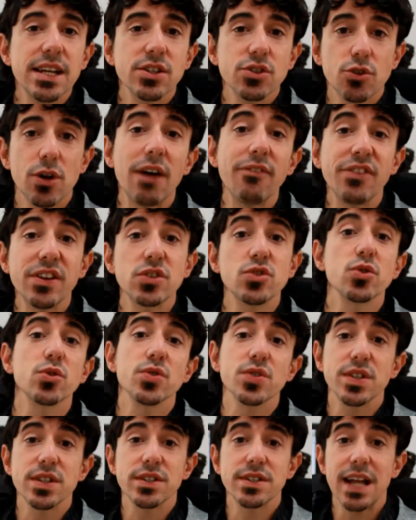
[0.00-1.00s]
traffic
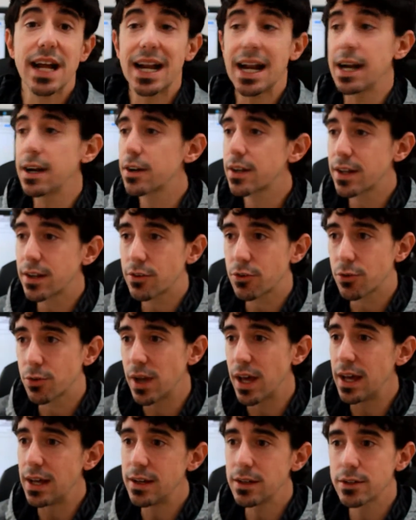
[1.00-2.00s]
sources that
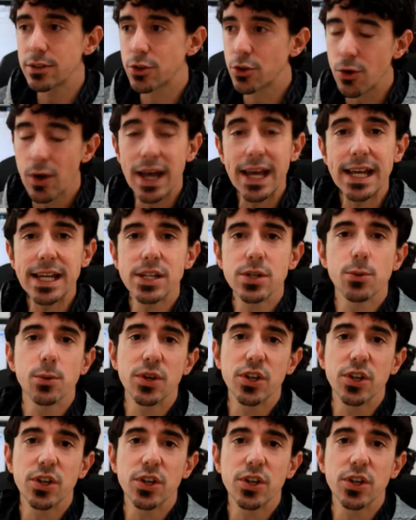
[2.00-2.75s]
are great